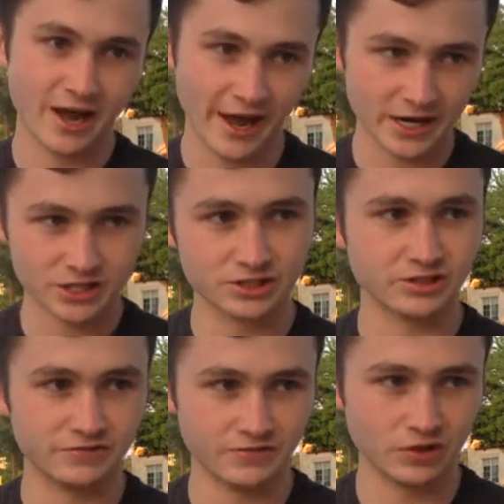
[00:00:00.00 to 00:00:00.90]

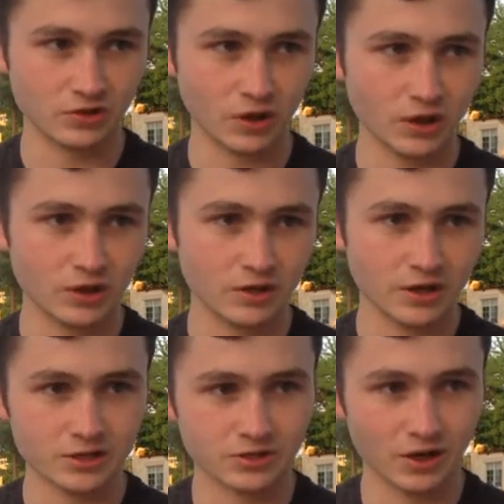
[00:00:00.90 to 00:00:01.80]
actually feel,
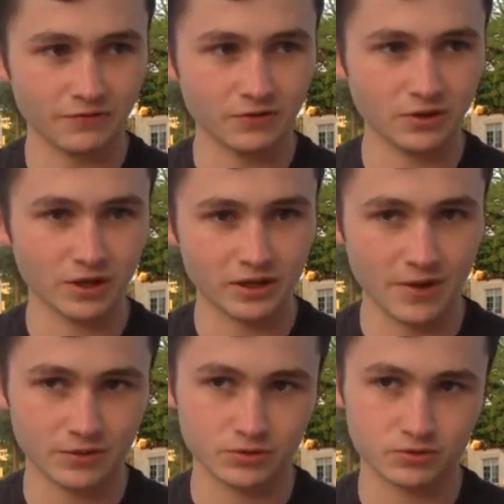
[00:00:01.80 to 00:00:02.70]
and so I feel like
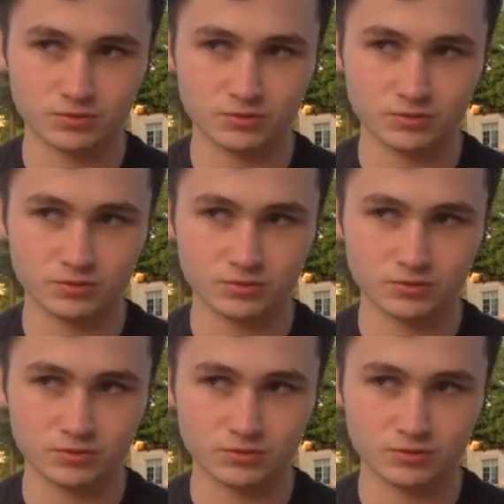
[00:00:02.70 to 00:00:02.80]
that would